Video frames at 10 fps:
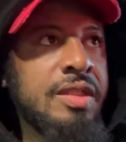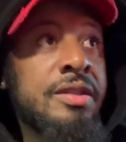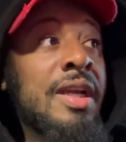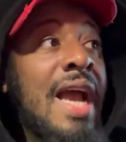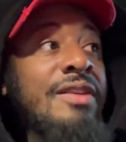
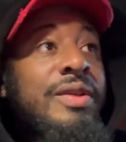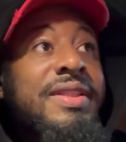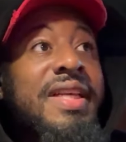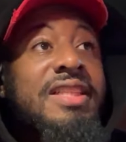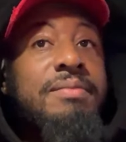So guys, we're
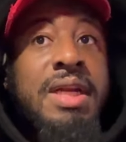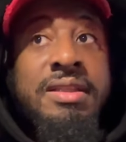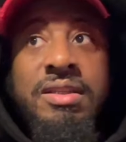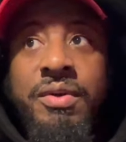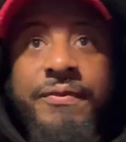six
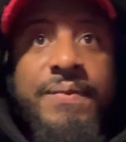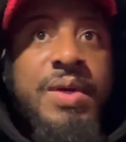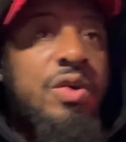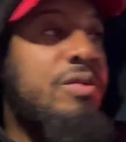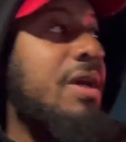minutes away from
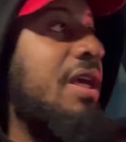the Uber